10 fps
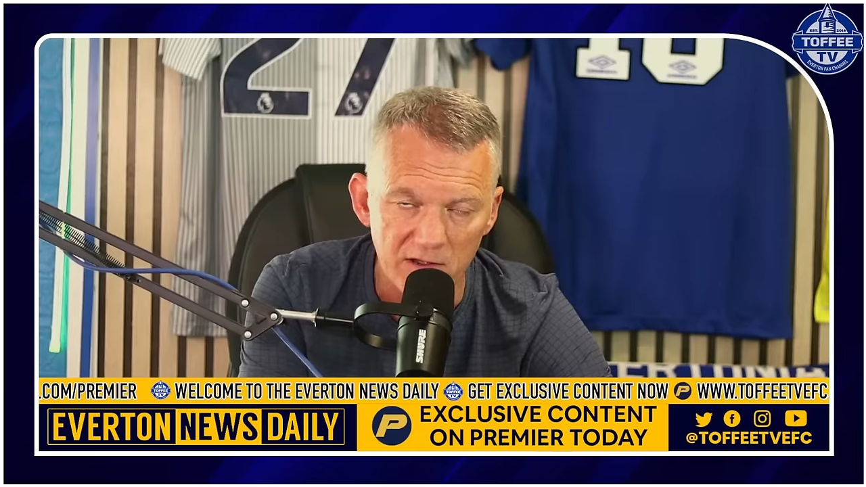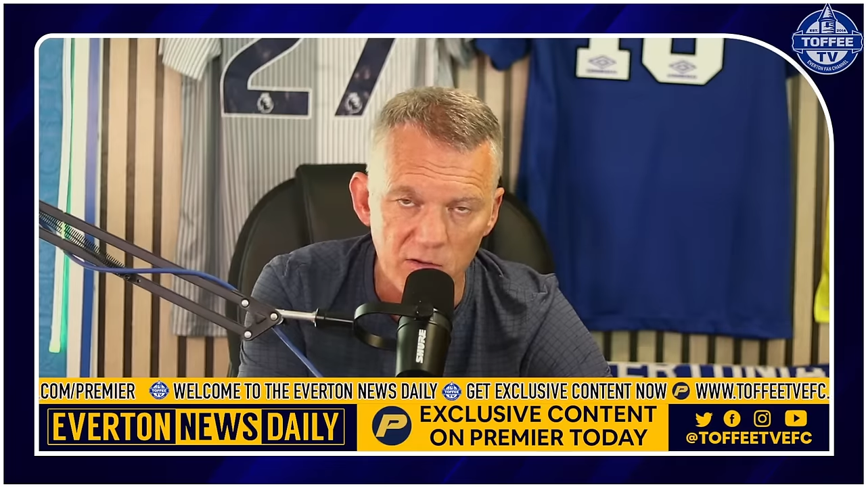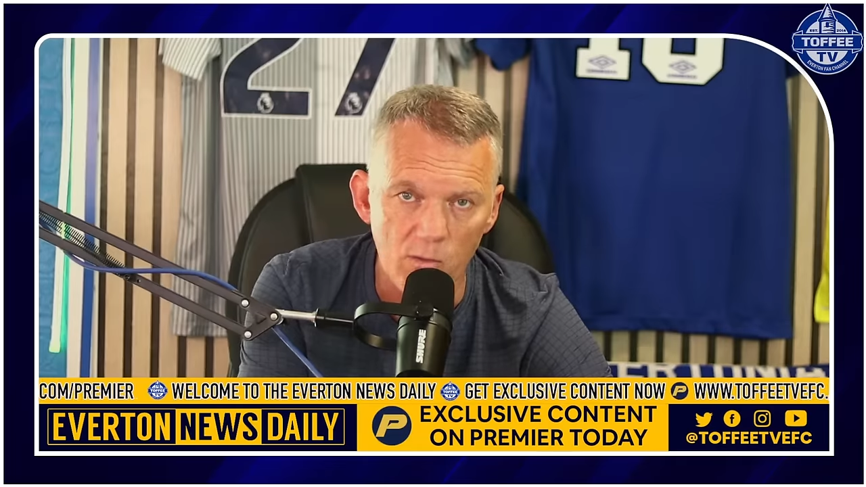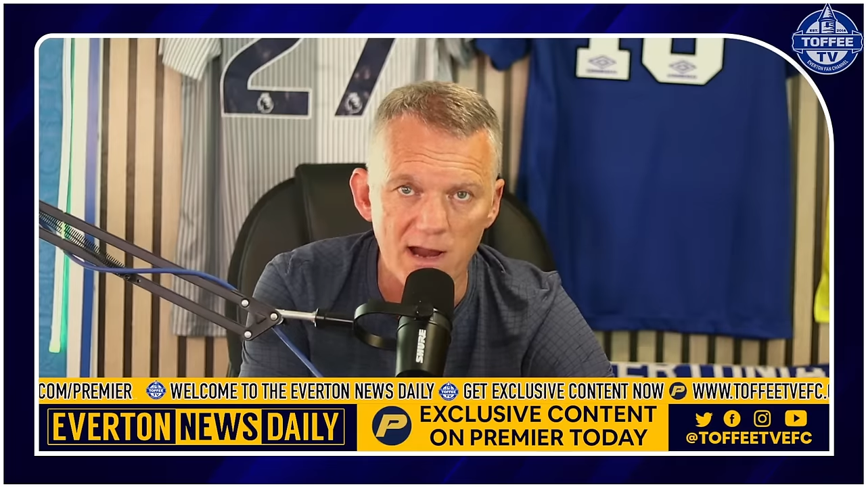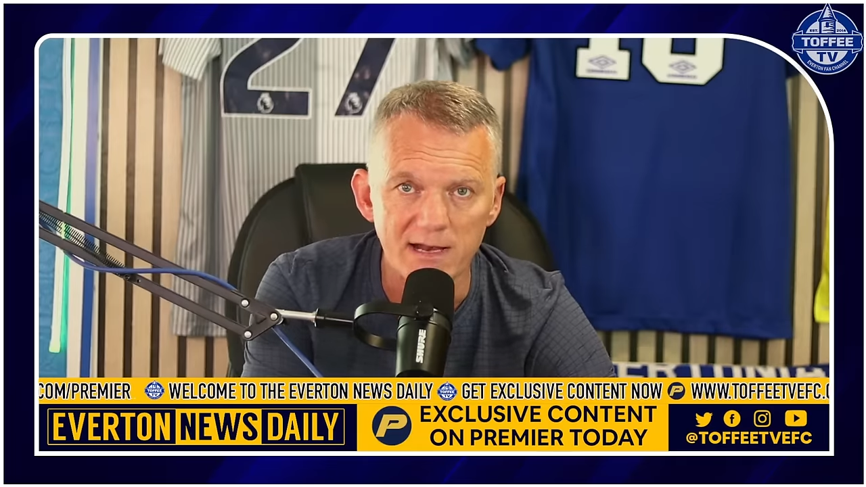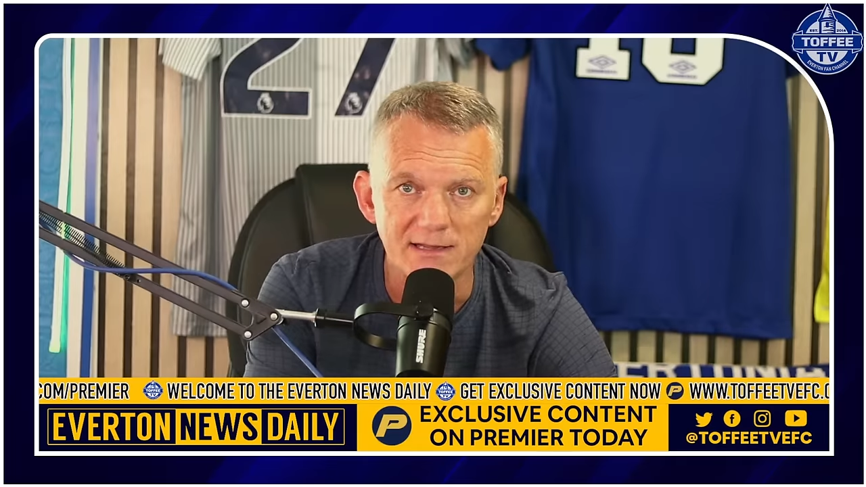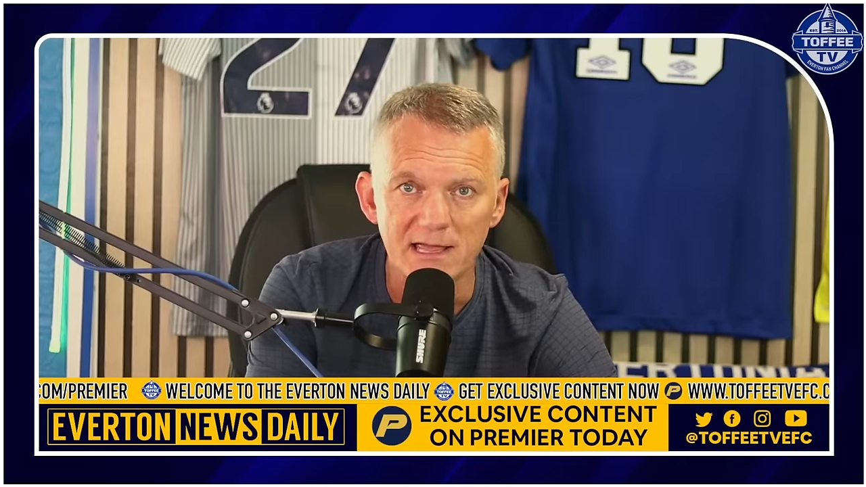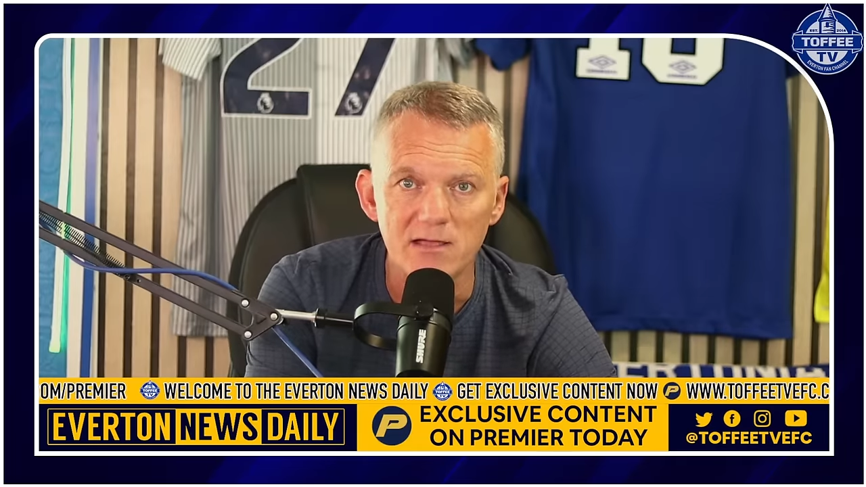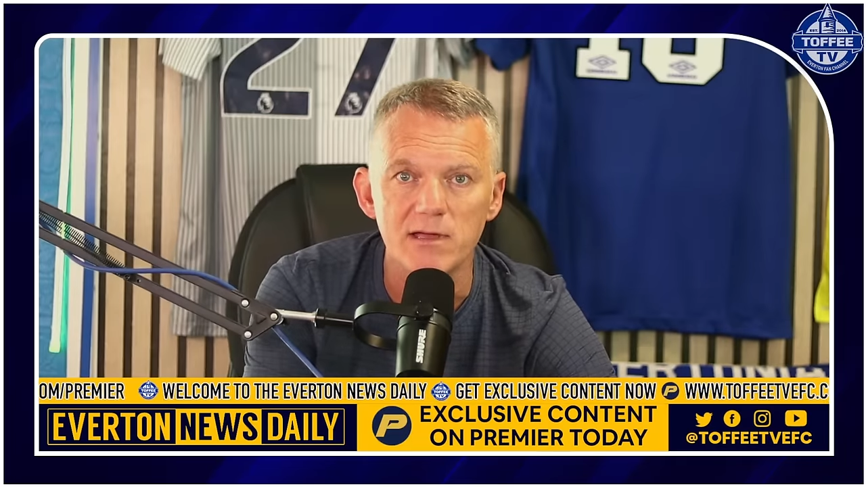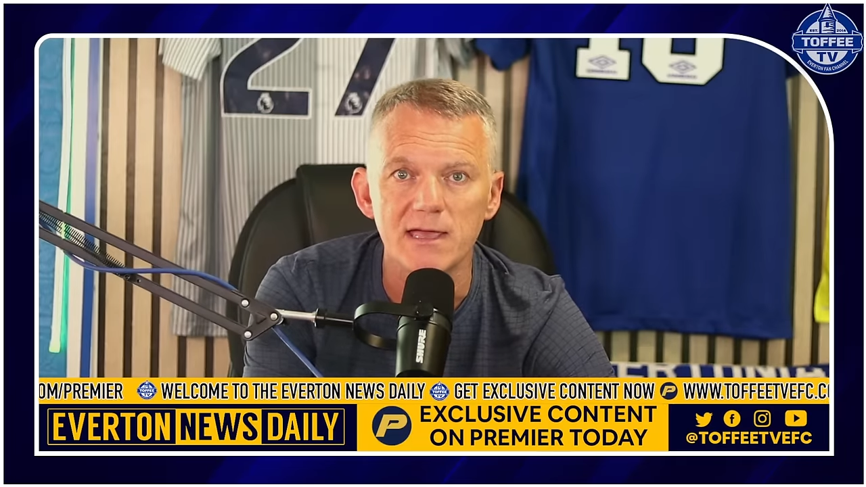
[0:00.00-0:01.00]
when
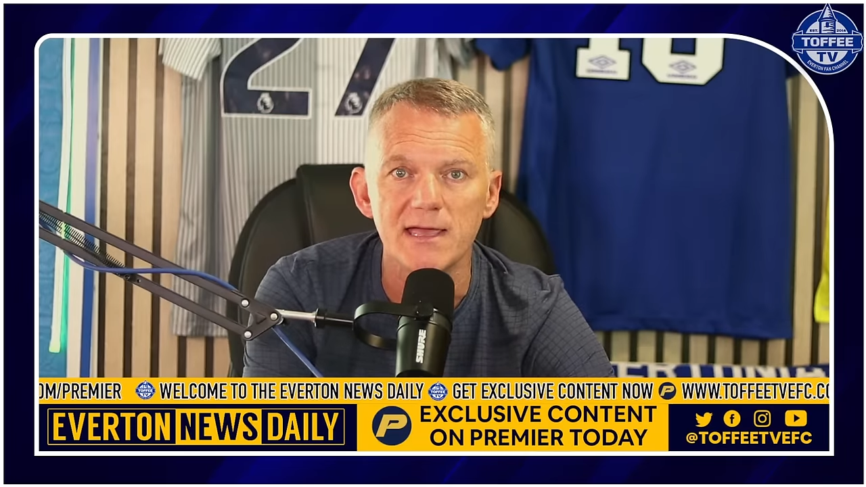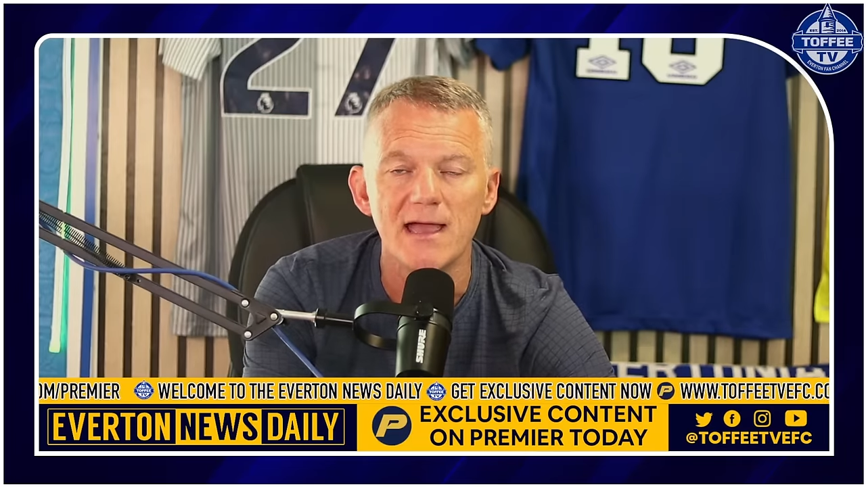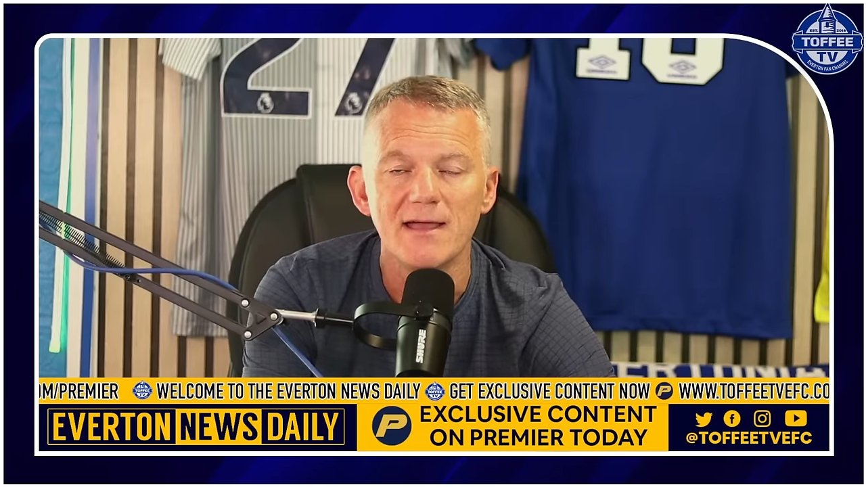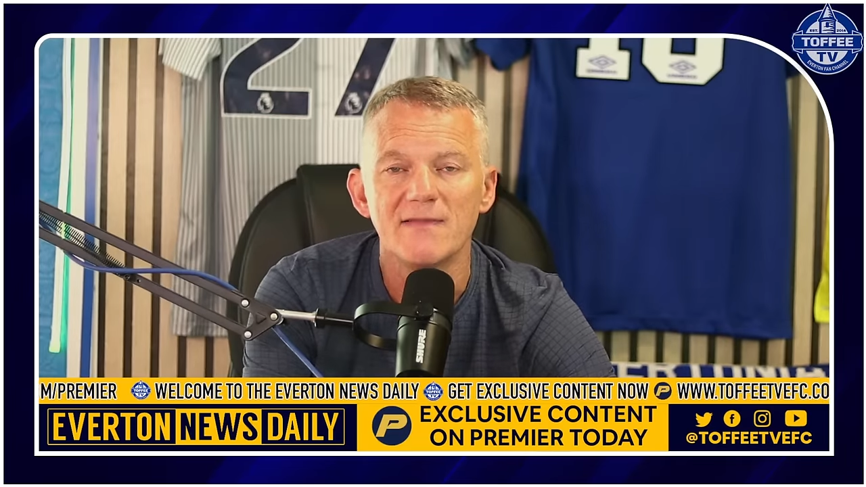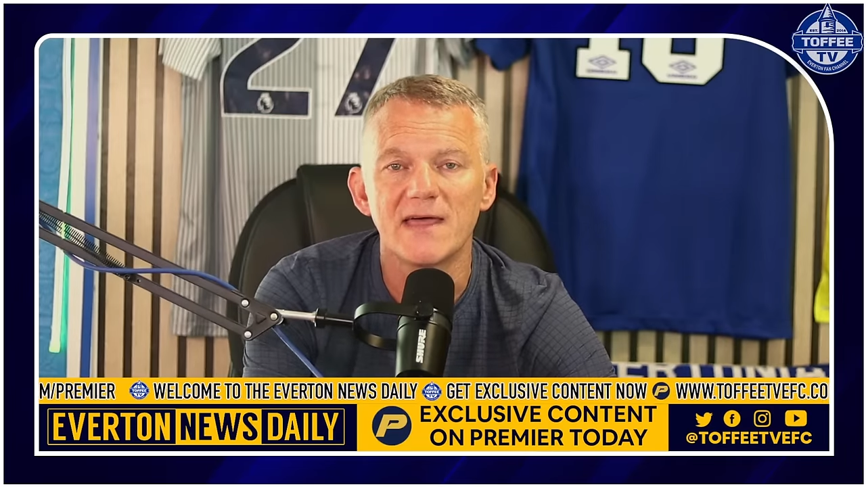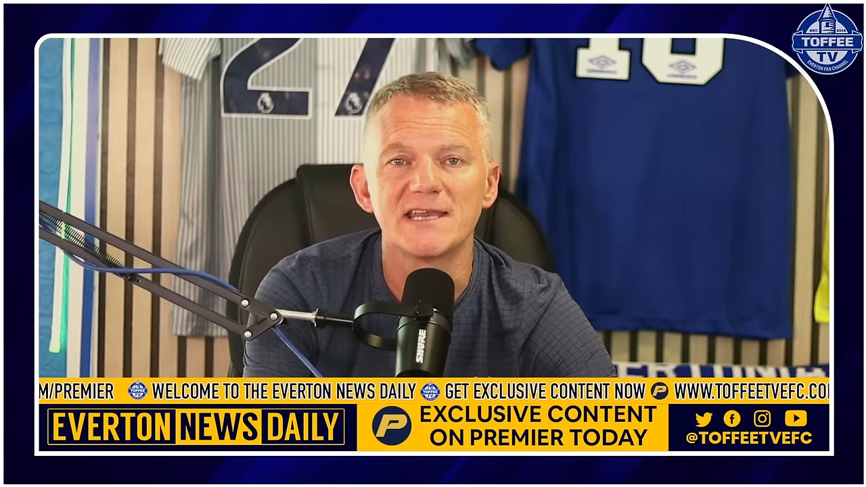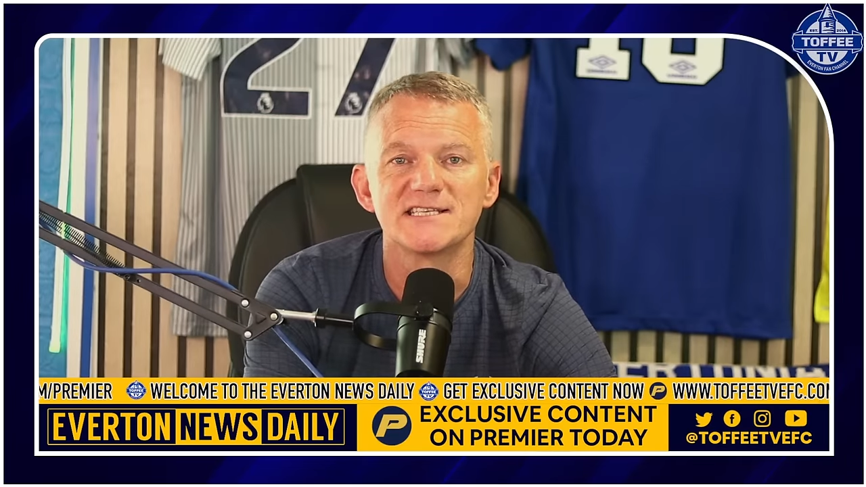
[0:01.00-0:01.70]
they were here. That